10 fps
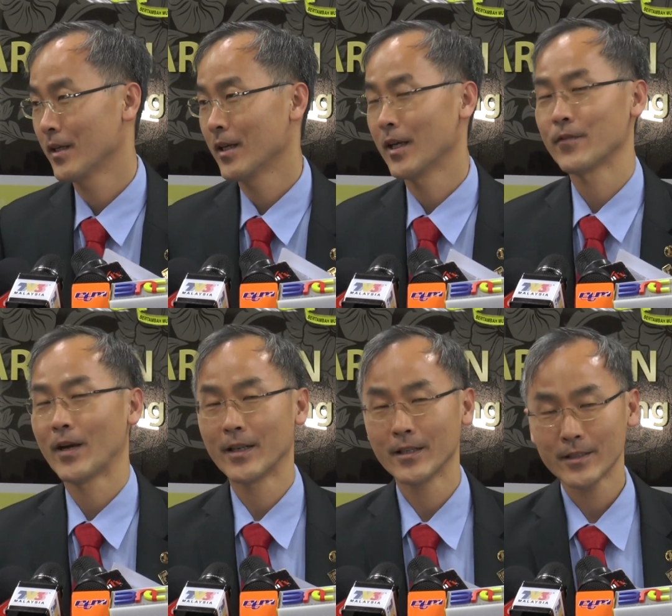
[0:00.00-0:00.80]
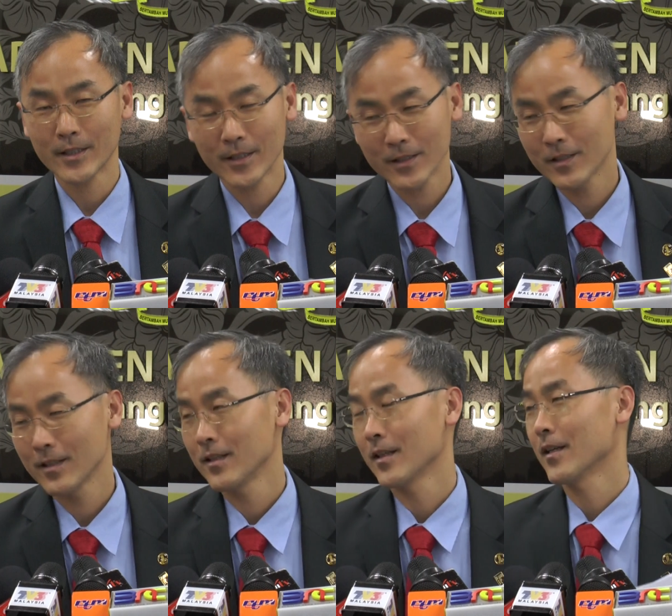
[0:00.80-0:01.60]
If anything,
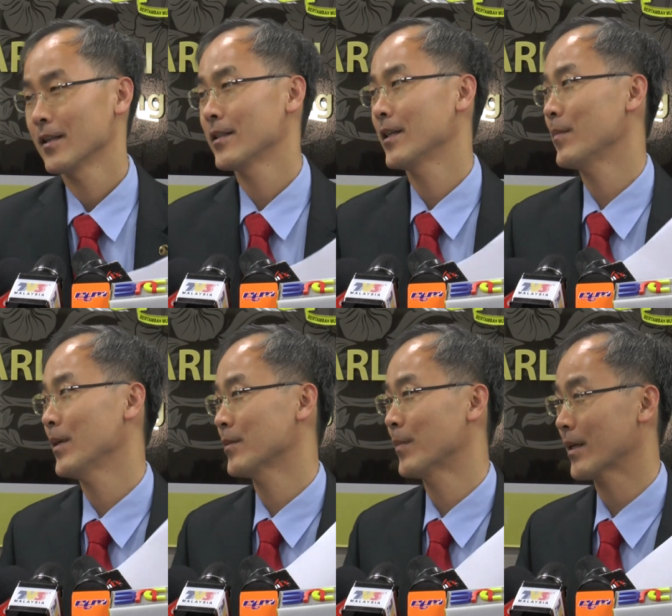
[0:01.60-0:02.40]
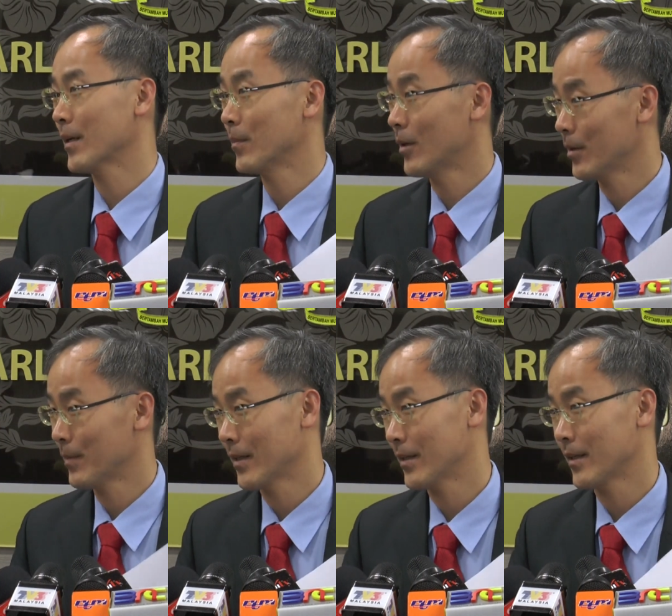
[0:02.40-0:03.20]
TNB is making more
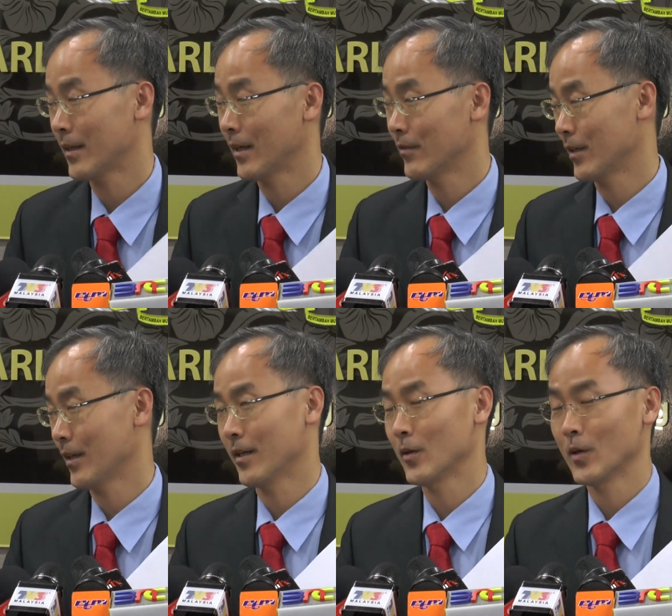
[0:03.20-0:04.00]
money than ever, and